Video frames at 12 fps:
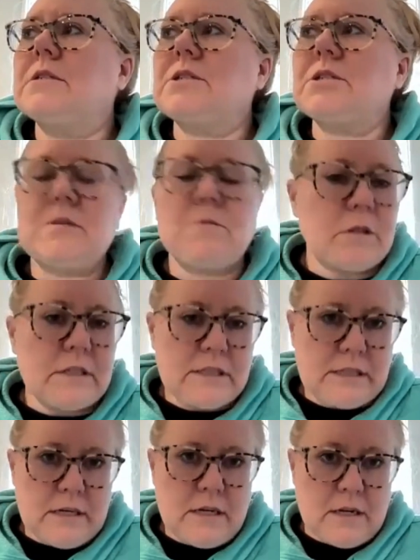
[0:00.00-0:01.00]
I was just really
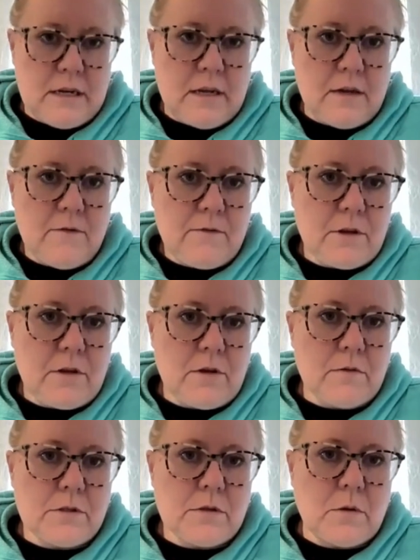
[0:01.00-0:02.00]
seeing a need for
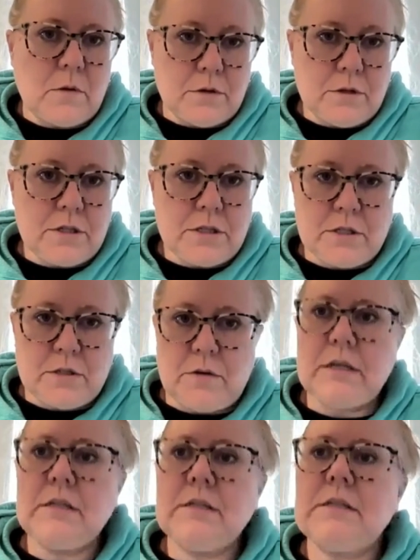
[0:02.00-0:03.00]
those older
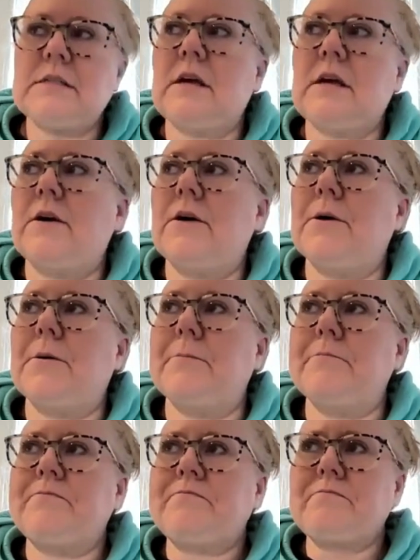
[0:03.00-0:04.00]
students
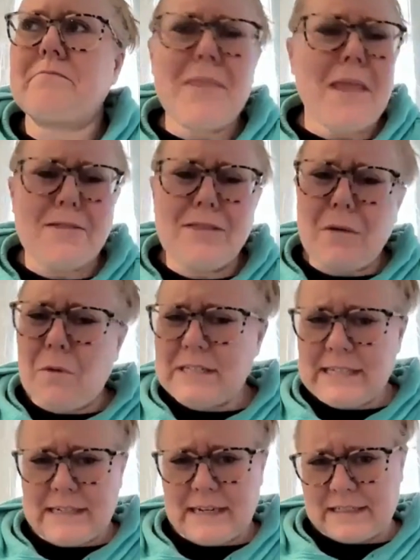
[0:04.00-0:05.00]
that
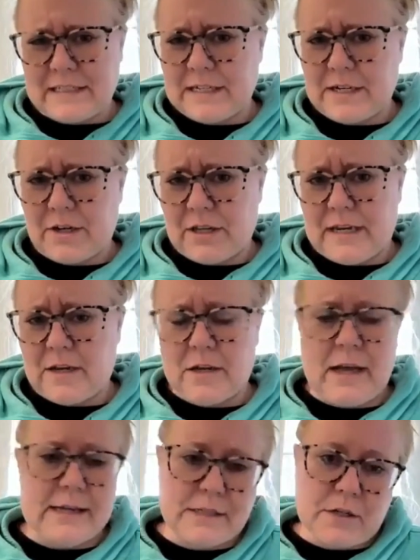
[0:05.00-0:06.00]
wasn't necessarily a
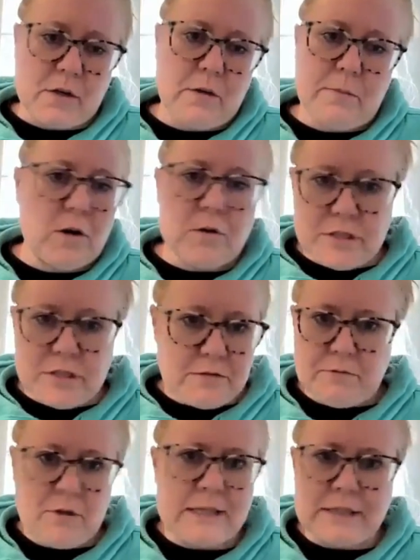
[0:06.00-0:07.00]
classical approach.
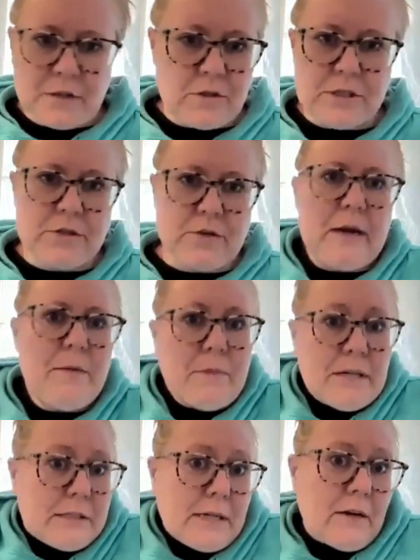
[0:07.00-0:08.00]
Classical is great,
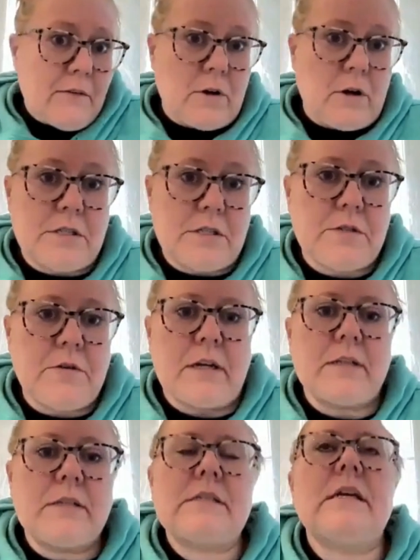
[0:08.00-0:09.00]
but it's not for all
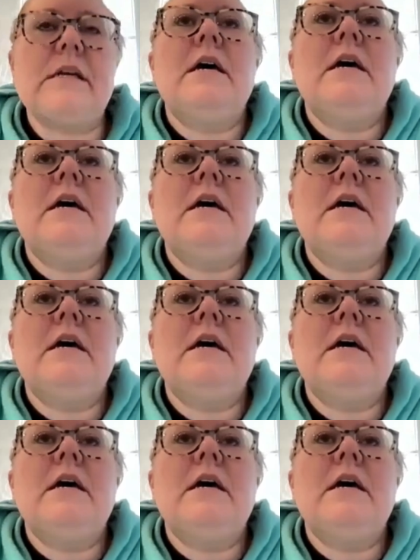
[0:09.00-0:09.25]
students.